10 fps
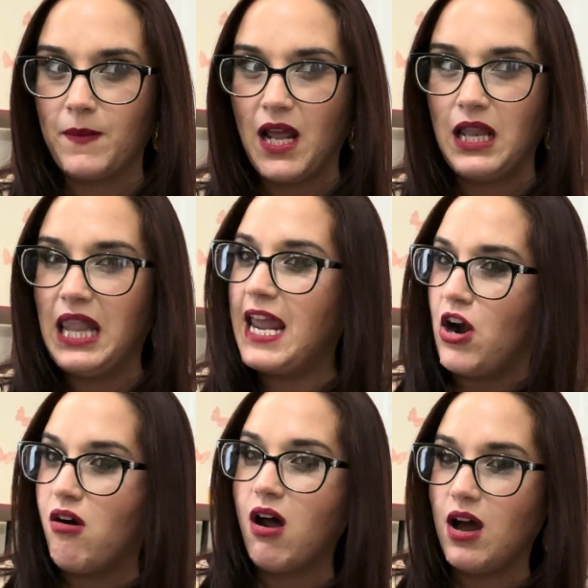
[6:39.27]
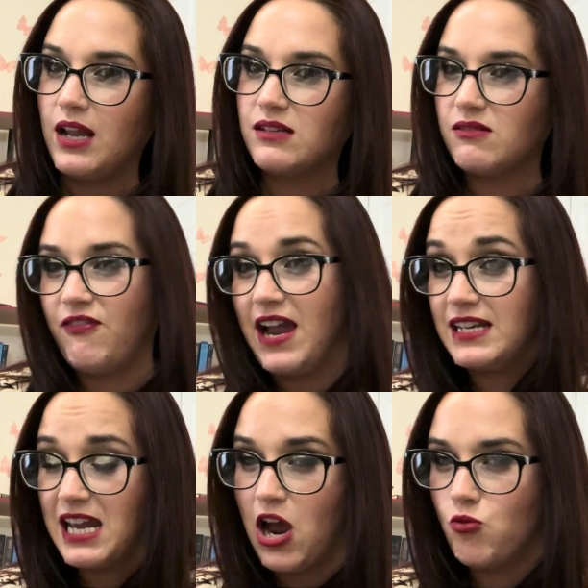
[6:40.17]
Later on, to
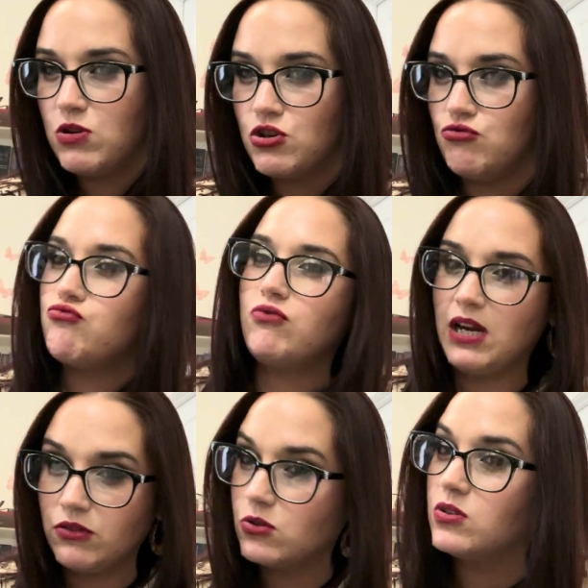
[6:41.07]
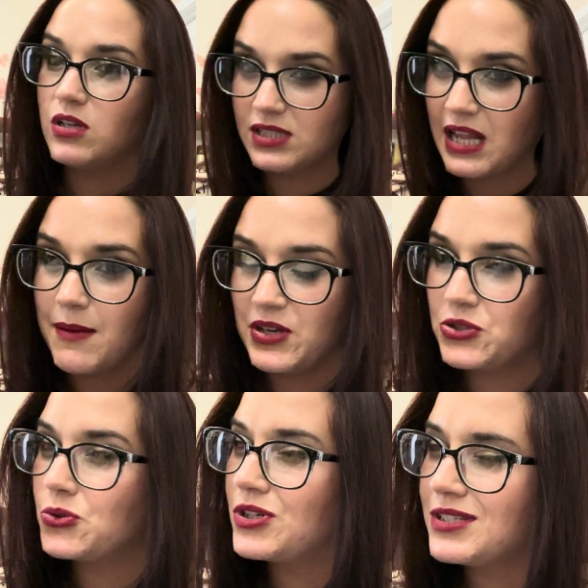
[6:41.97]
find out, when you read through the Islamic
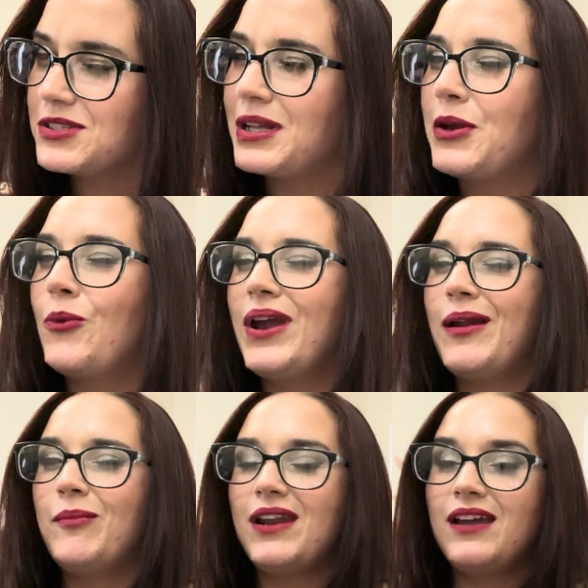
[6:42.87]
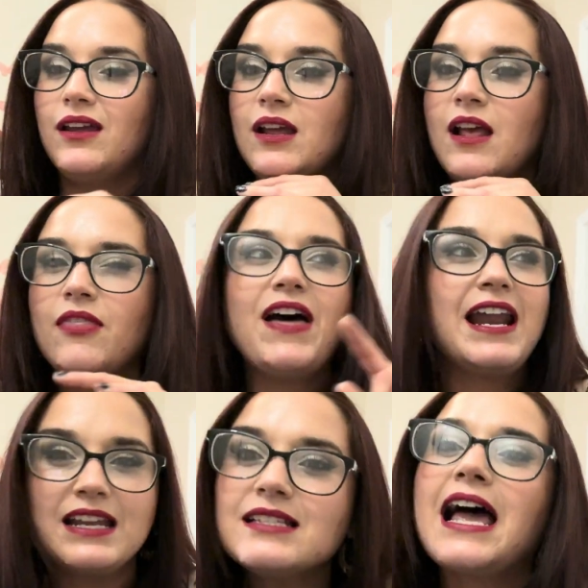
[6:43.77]
sources, like, wait a minute,
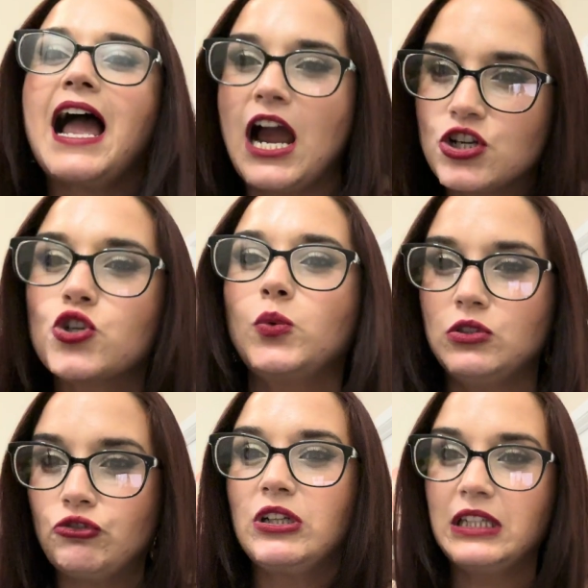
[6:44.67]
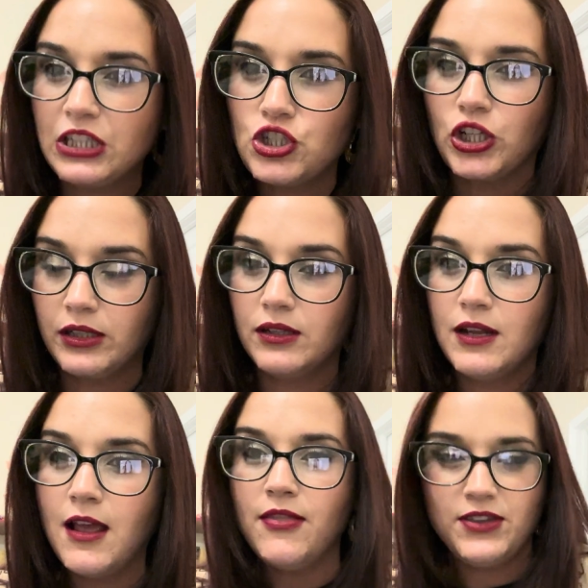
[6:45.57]
that is actual religion.
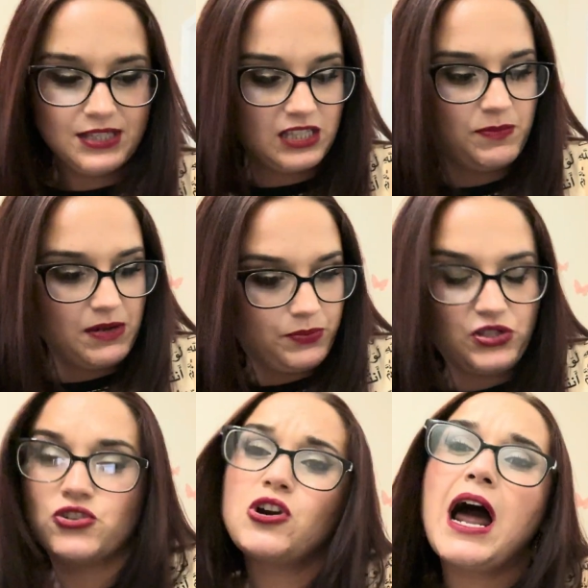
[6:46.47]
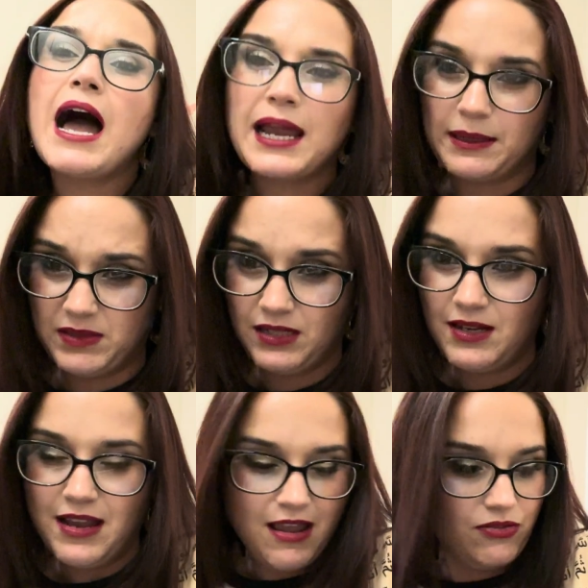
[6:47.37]
This has been prescribed
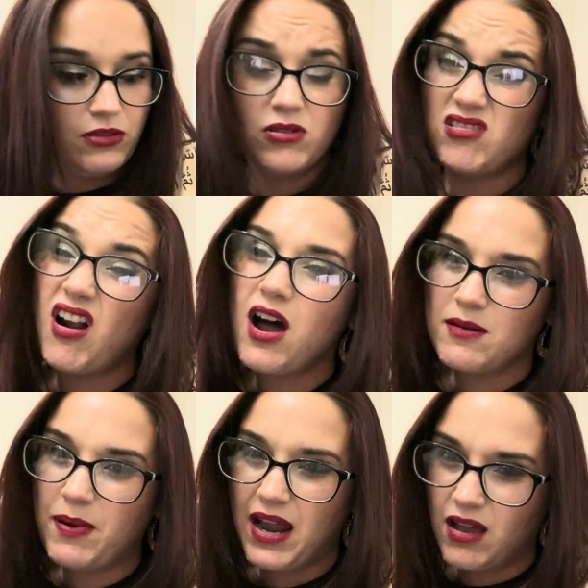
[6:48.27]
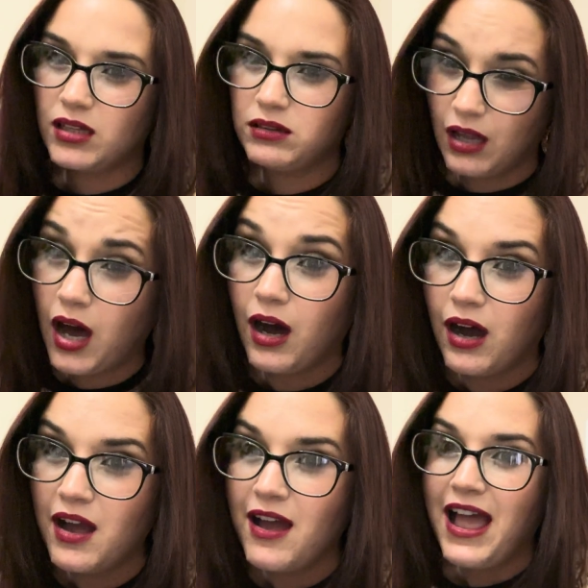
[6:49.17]
in the Quran by
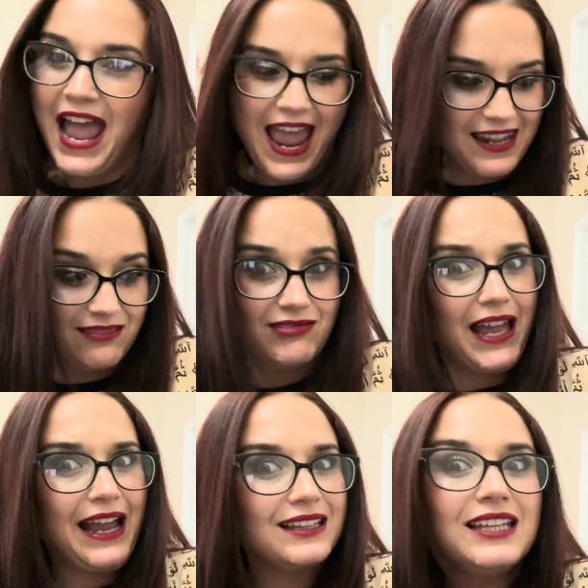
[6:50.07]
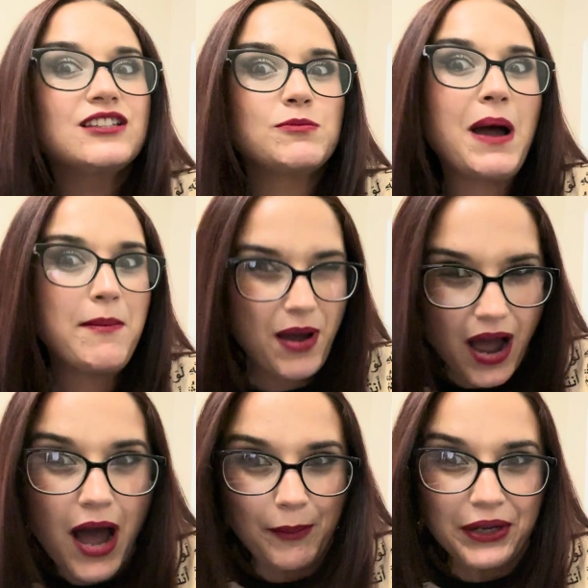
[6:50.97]
Allah and in the Hadiths by
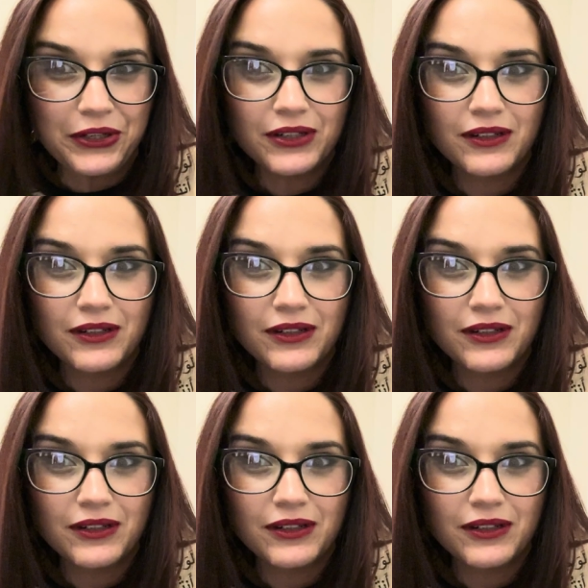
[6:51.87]
Muhammad.